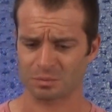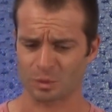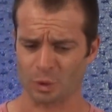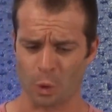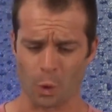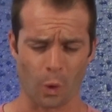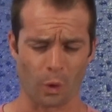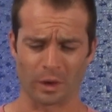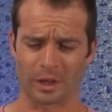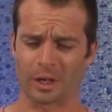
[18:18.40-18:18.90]

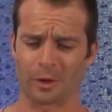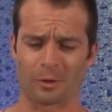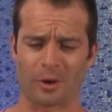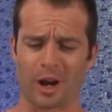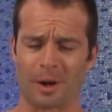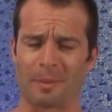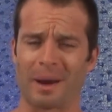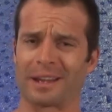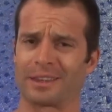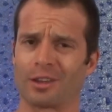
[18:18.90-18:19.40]
coiling
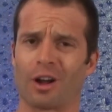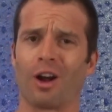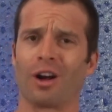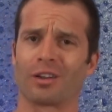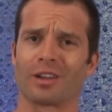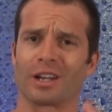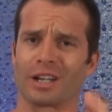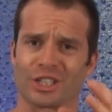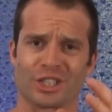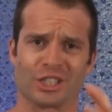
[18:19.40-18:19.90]
around my
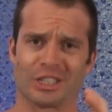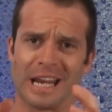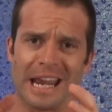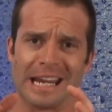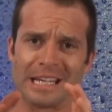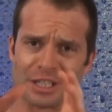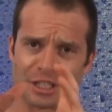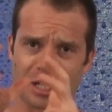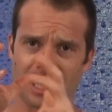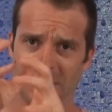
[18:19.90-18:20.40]
tongue like a
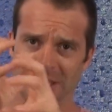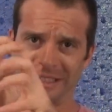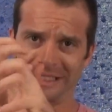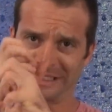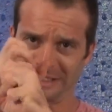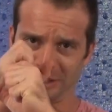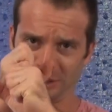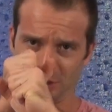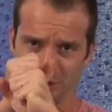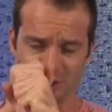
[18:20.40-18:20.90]
snake, just kind of
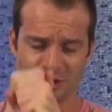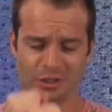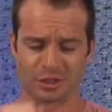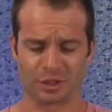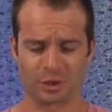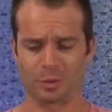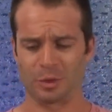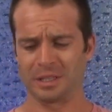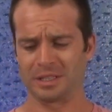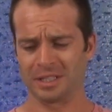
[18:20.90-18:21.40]
like
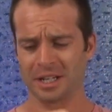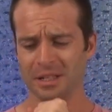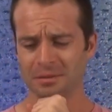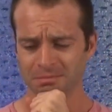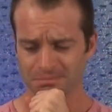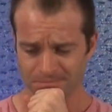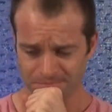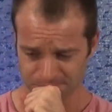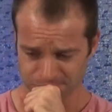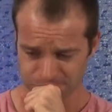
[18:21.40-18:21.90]
squeezing it.